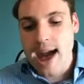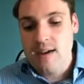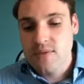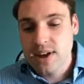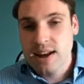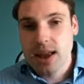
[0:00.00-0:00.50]

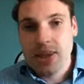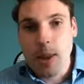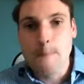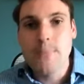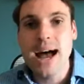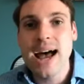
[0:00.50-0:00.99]
having
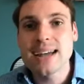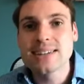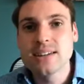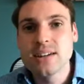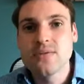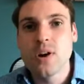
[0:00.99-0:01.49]
the
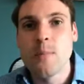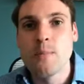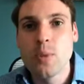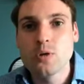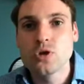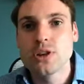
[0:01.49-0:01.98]
positive
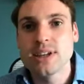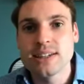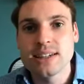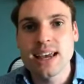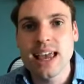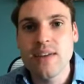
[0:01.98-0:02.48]

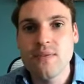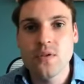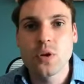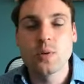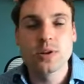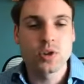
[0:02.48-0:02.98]
emotions
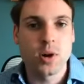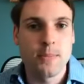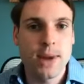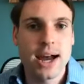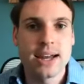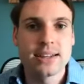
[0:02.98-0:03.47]
influence
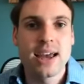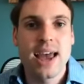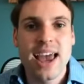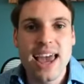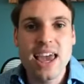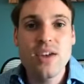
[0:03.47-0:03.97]
our mind
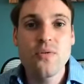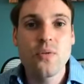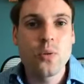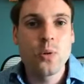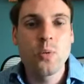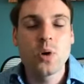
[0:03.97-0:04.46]
if
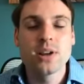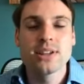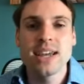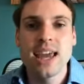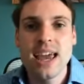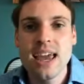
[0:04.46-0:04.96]
we want
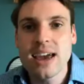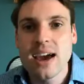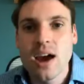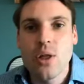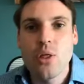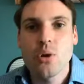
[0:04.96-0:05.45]
to
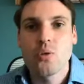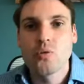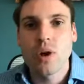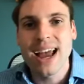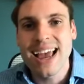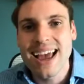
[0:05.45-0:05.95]
take the
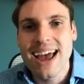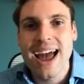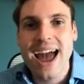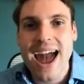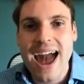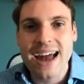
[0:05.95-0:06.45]
right
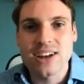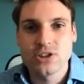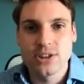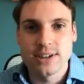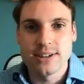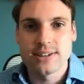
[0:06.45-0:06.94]

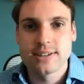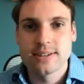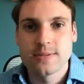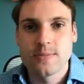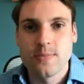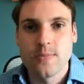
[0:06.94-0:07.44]

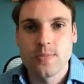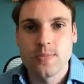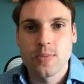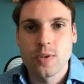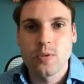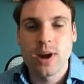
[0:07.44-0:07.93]
actions,
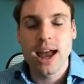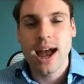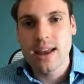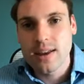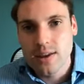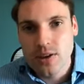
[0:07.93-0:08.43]
right?
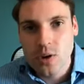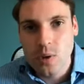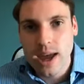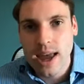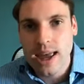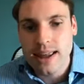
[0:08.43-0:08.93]

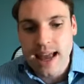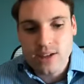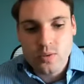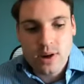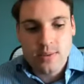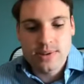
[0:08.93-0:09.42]

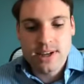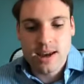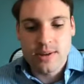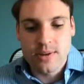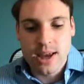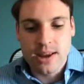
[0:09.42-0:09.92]
That's what I'm
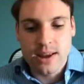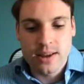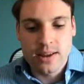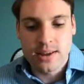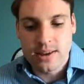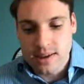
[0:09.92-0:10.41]
saying.
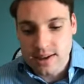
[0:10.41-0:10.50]
Like